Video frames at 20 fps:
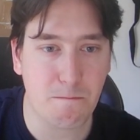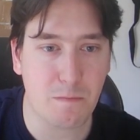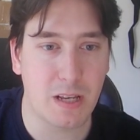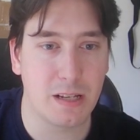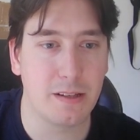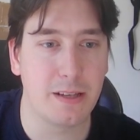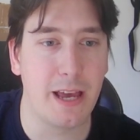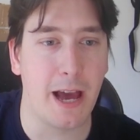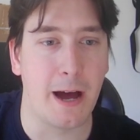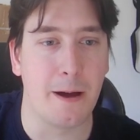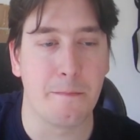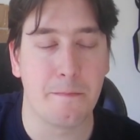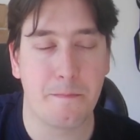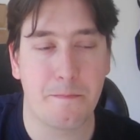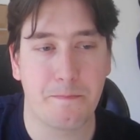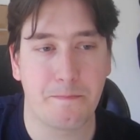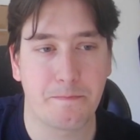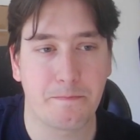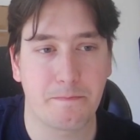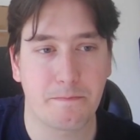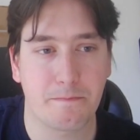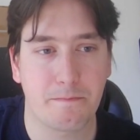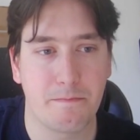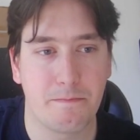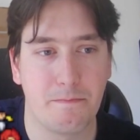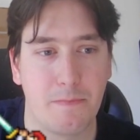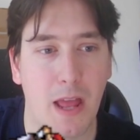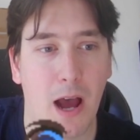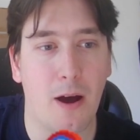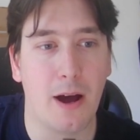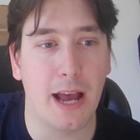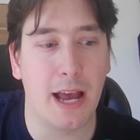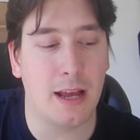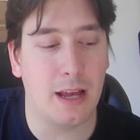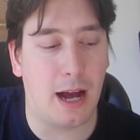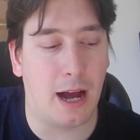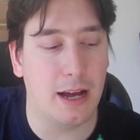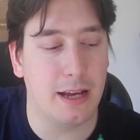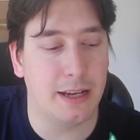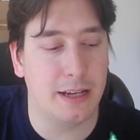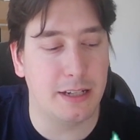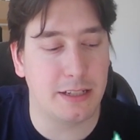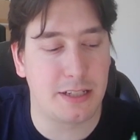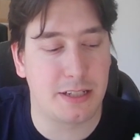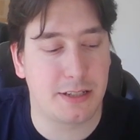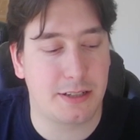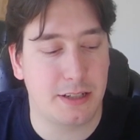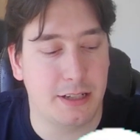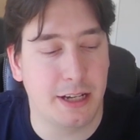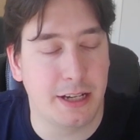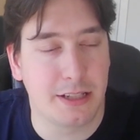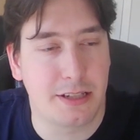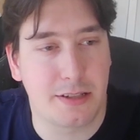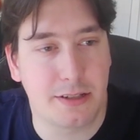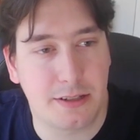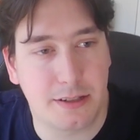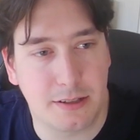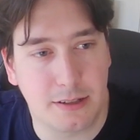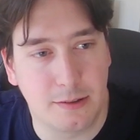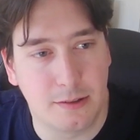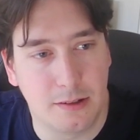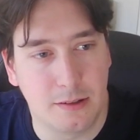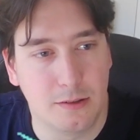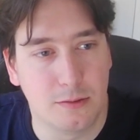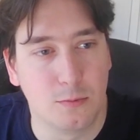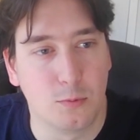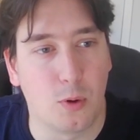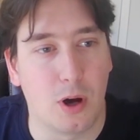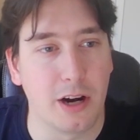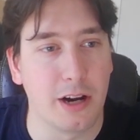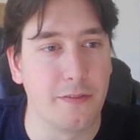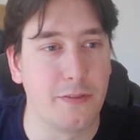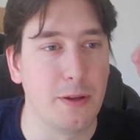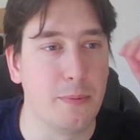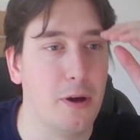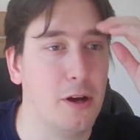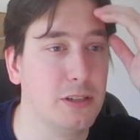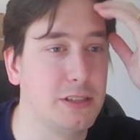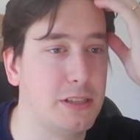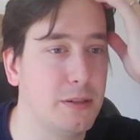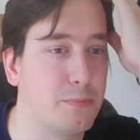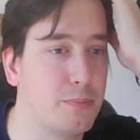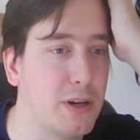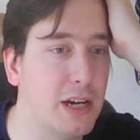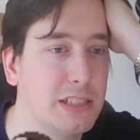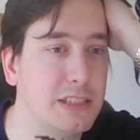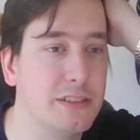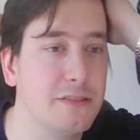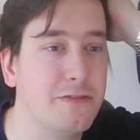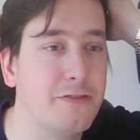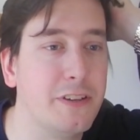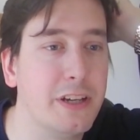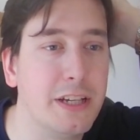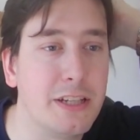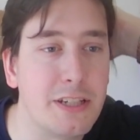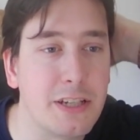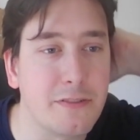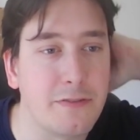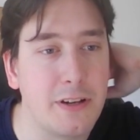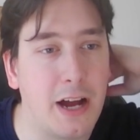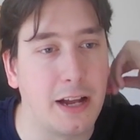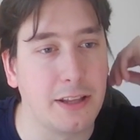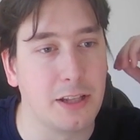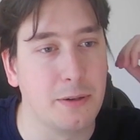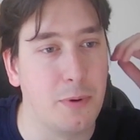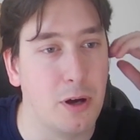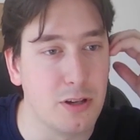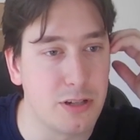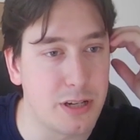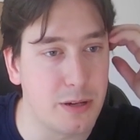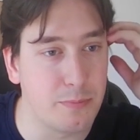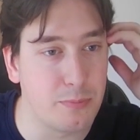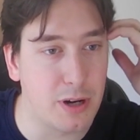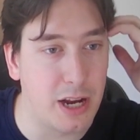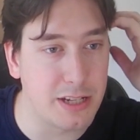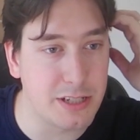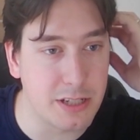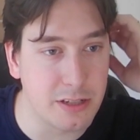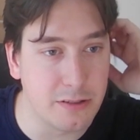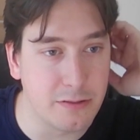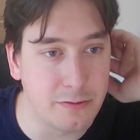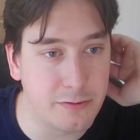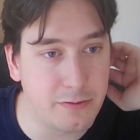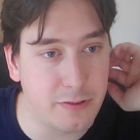Yeah. No, it's one of the most impressive feats, if not the most impressive,